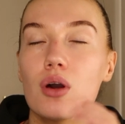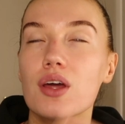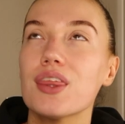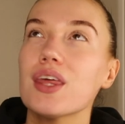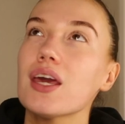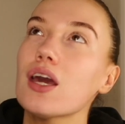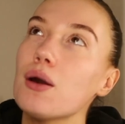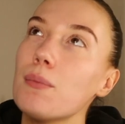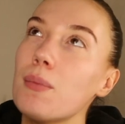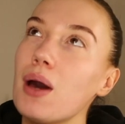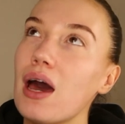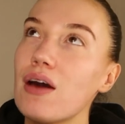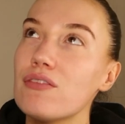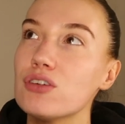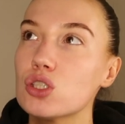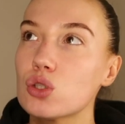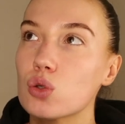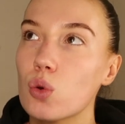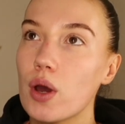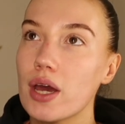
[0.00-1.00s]
I think I might have
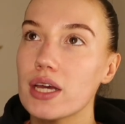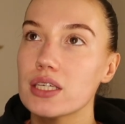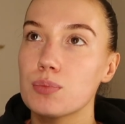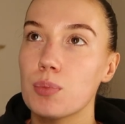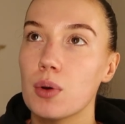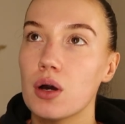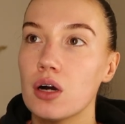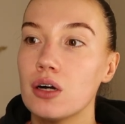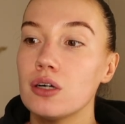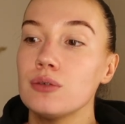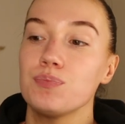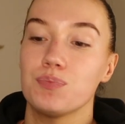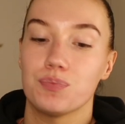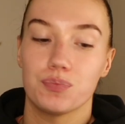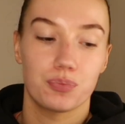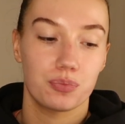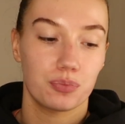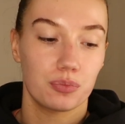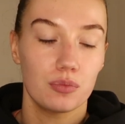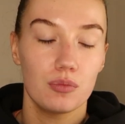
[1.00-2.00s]
a Squares bar.
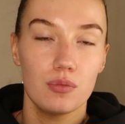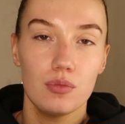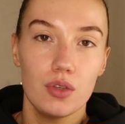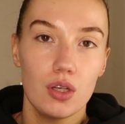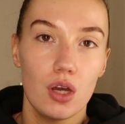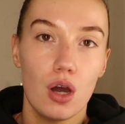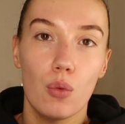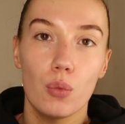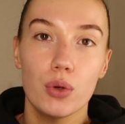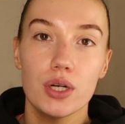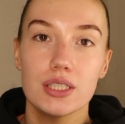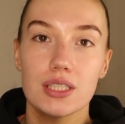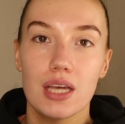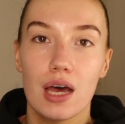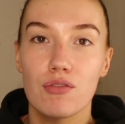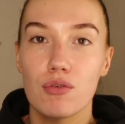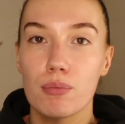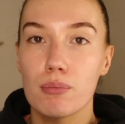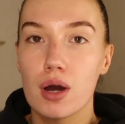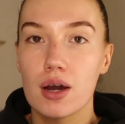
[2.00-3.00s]
I wanted to
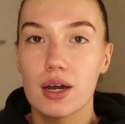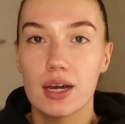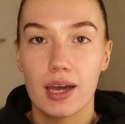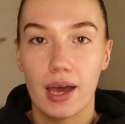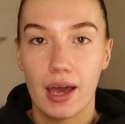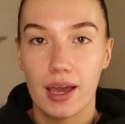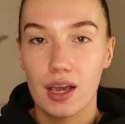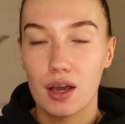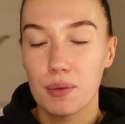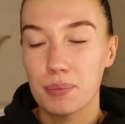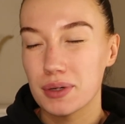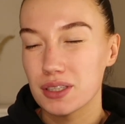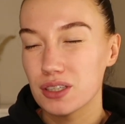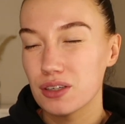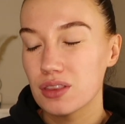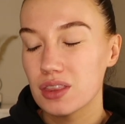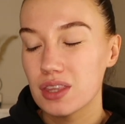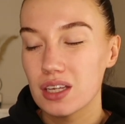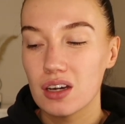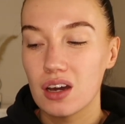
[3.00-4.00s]
have a mug cake, but I
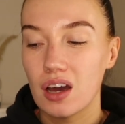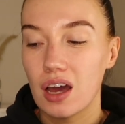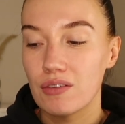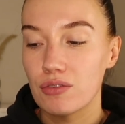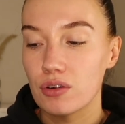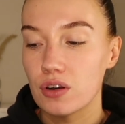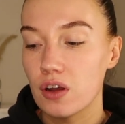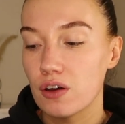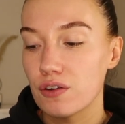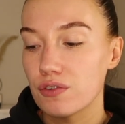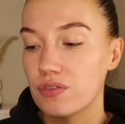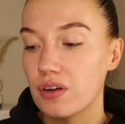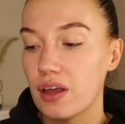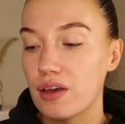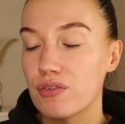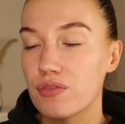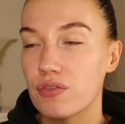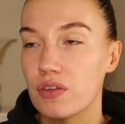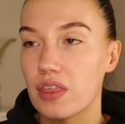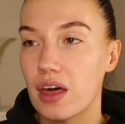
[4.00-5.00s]
don't think I have enough
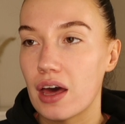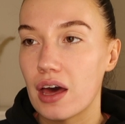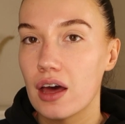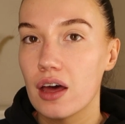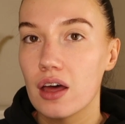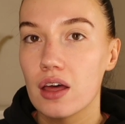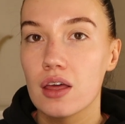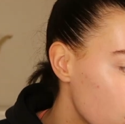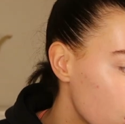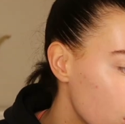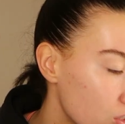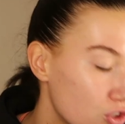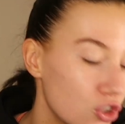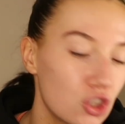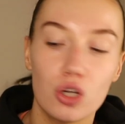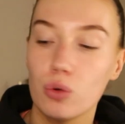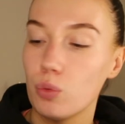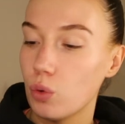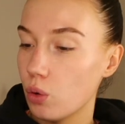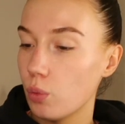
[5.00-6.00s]
left for that.
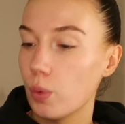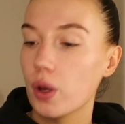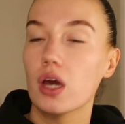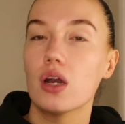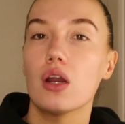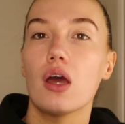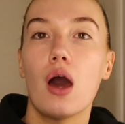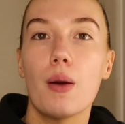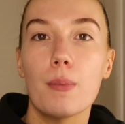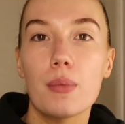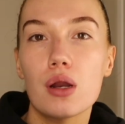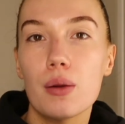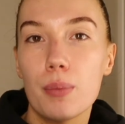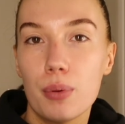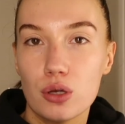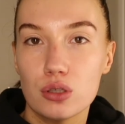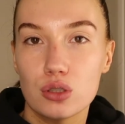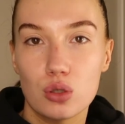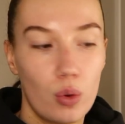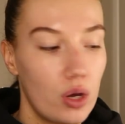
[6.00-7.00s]
Do you know what? I'm gonna
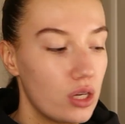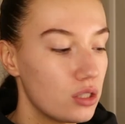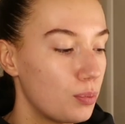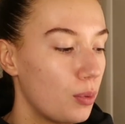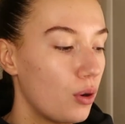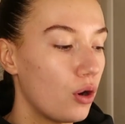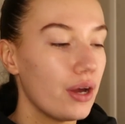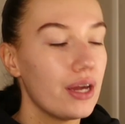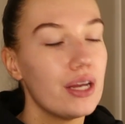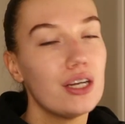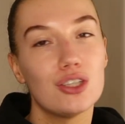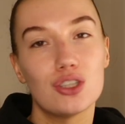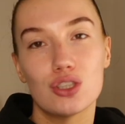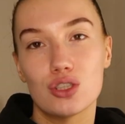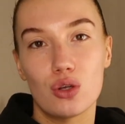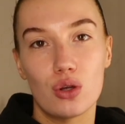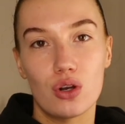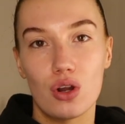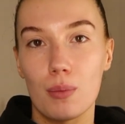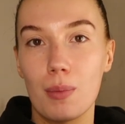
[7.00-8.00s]
put a Squares bar in
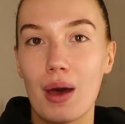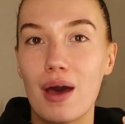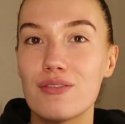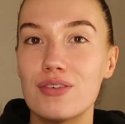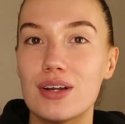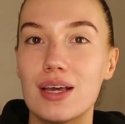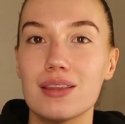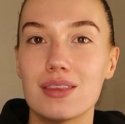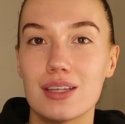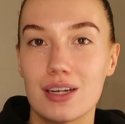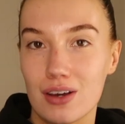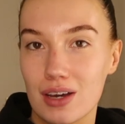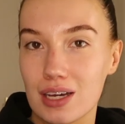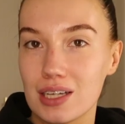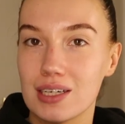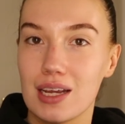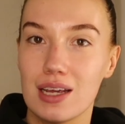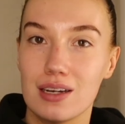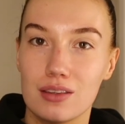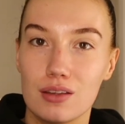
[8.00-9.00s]
just so I know I'm having it, and then I
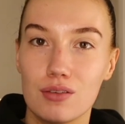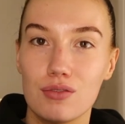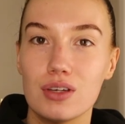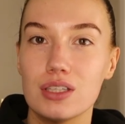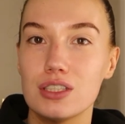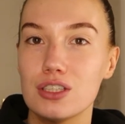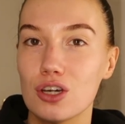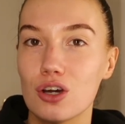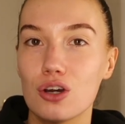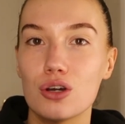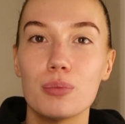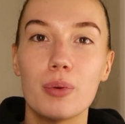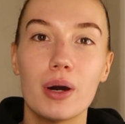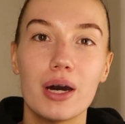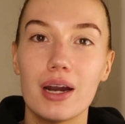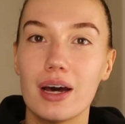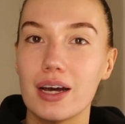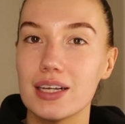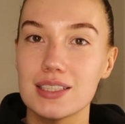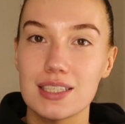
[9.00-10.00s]
can end the video
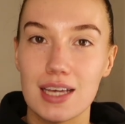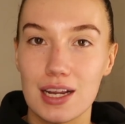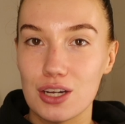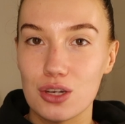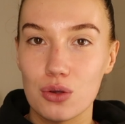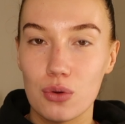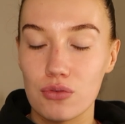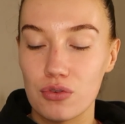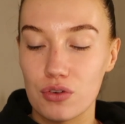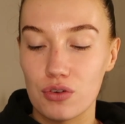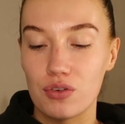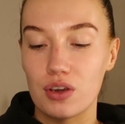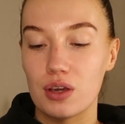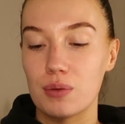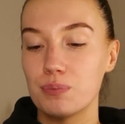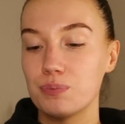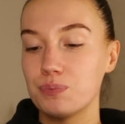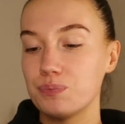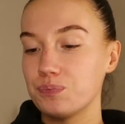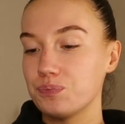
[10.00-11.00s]
by like telling you
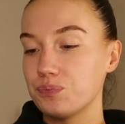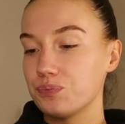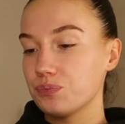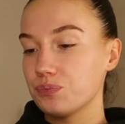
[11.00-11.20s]
everything.